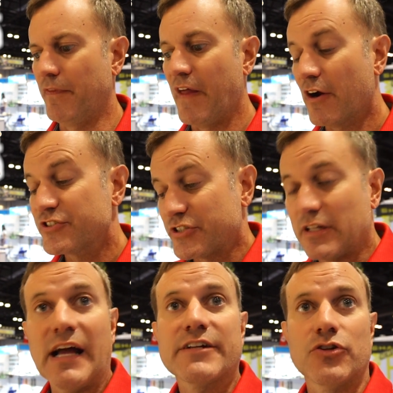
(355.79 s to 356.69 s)
their
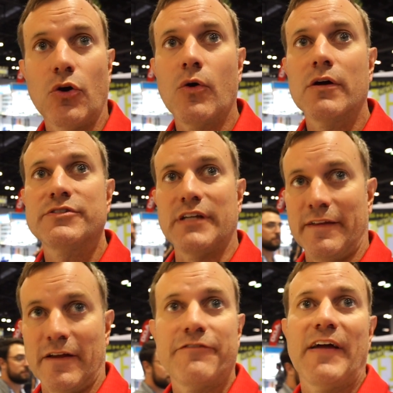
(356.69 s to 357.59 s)
select lures
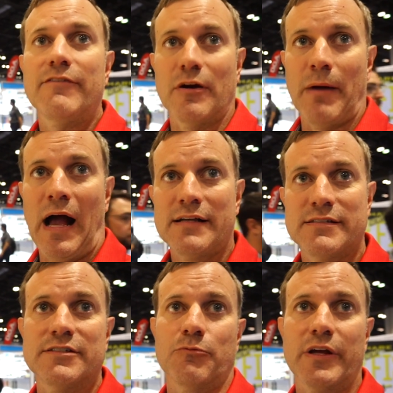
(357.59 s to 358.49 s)
in their favorite
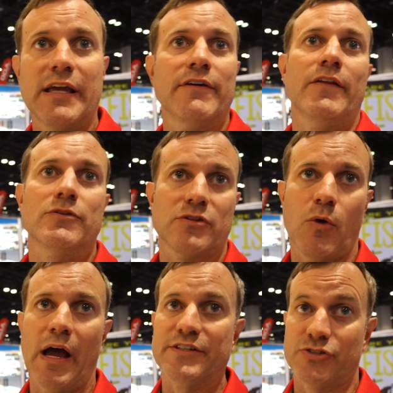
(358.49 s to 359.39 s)
boxes, and we're giving those away.